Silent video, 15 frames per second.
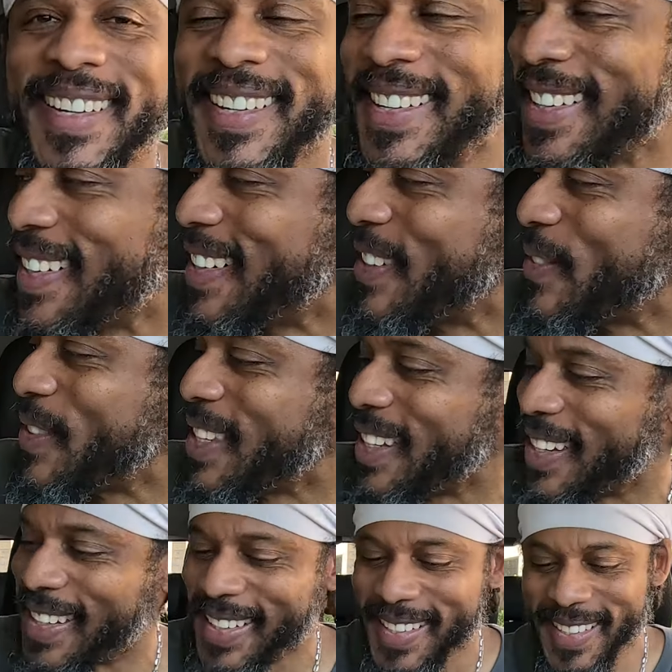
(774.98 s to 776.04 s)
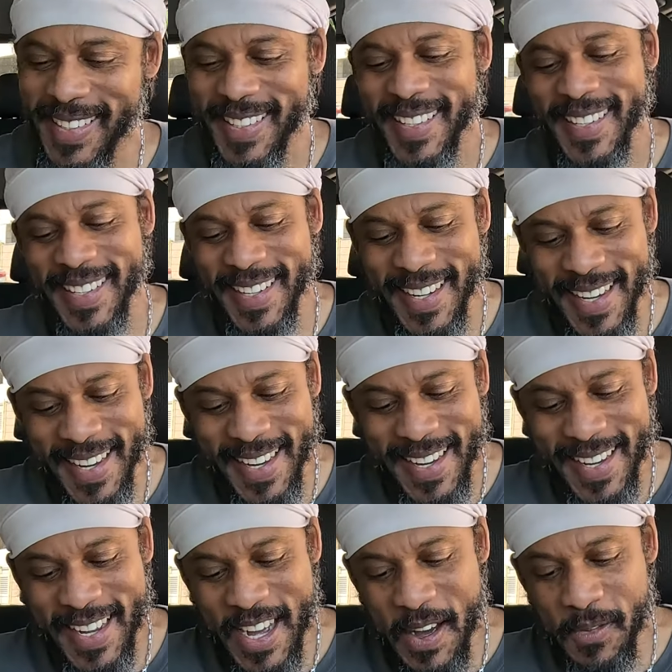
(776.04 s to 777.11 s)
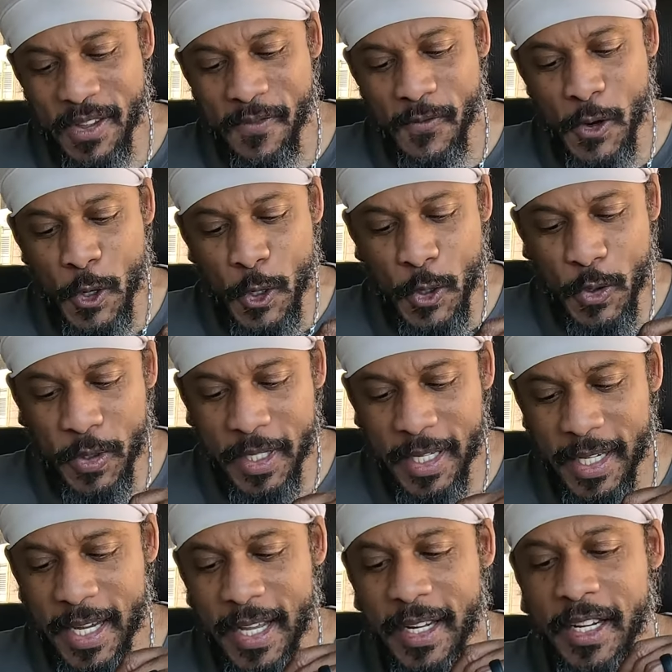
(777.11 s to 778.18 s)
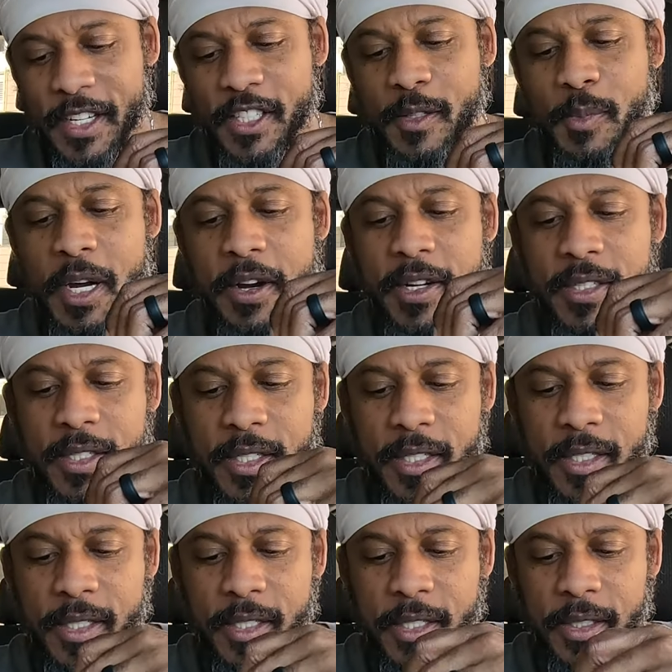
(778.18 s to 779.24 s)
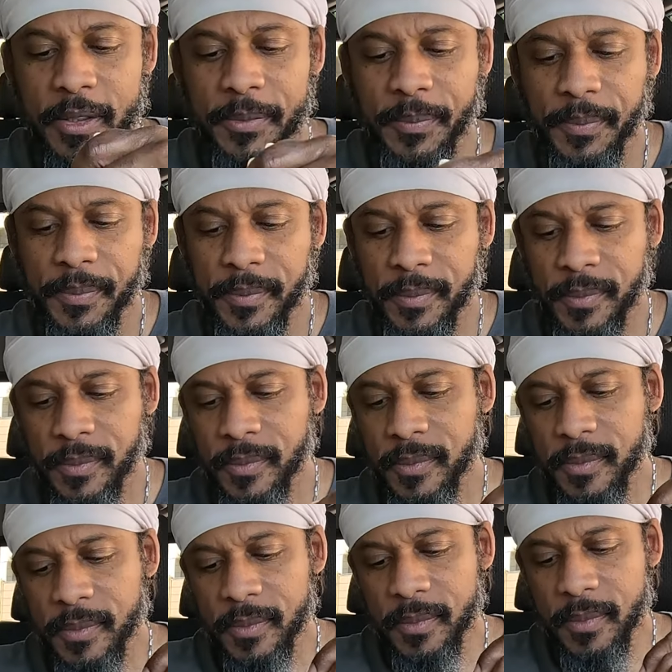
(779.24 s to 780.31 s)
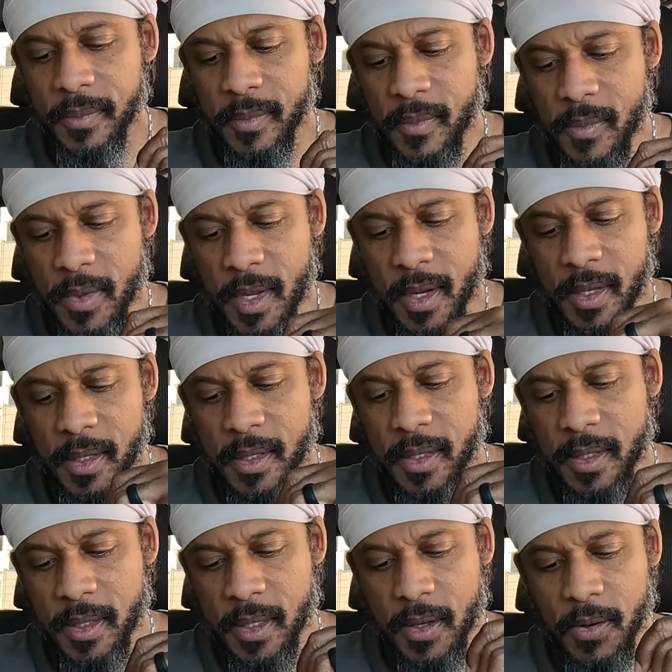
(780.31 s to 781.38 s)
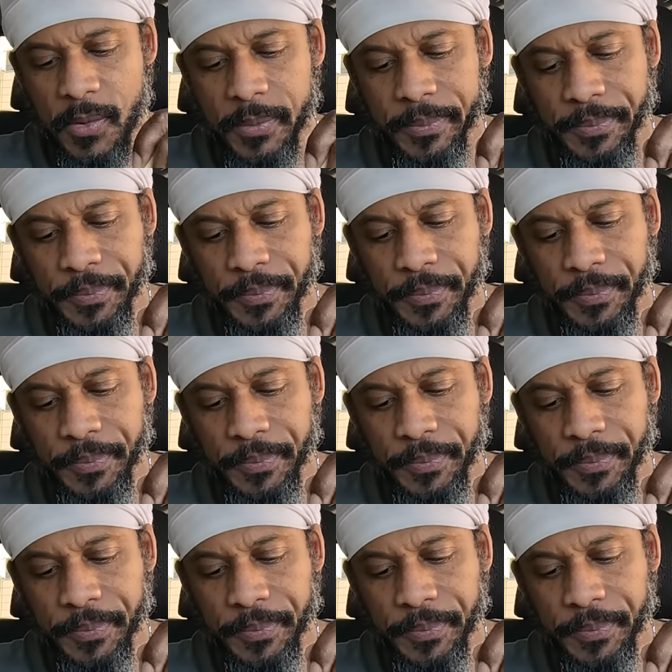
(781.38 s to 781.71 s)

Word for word: of the of the food and the experiences. Mm-hmm. So,